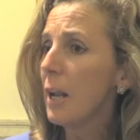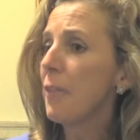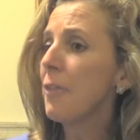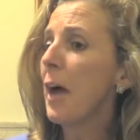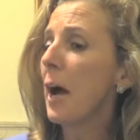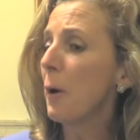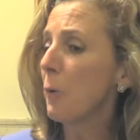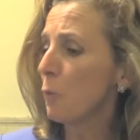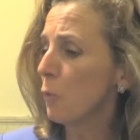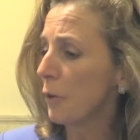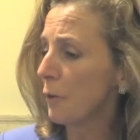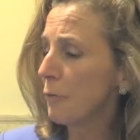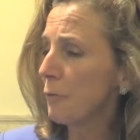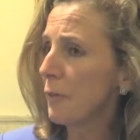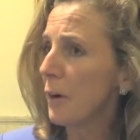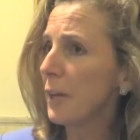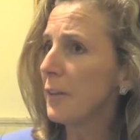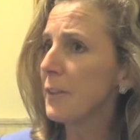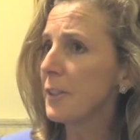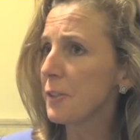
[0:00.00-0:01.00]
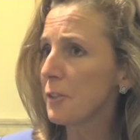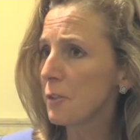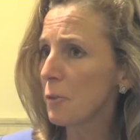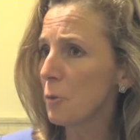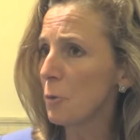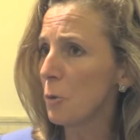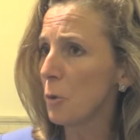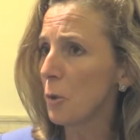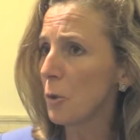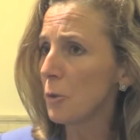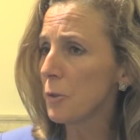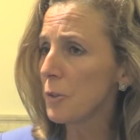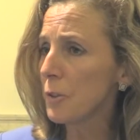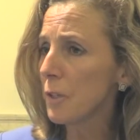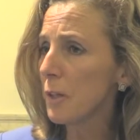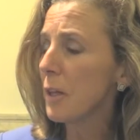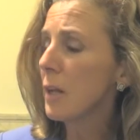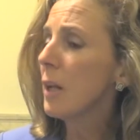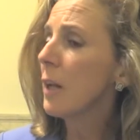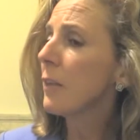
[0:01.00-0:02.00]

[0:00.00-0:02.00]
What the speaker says: that would fund the schools,